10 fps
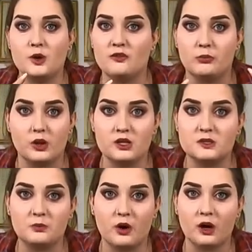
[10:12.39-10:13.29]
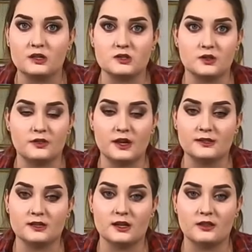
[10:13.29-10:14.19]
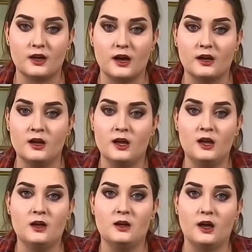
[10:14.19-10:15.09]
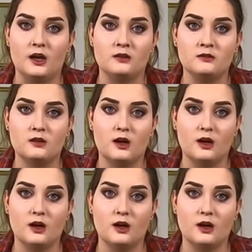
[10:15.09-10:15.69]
have blood spots or things like that. And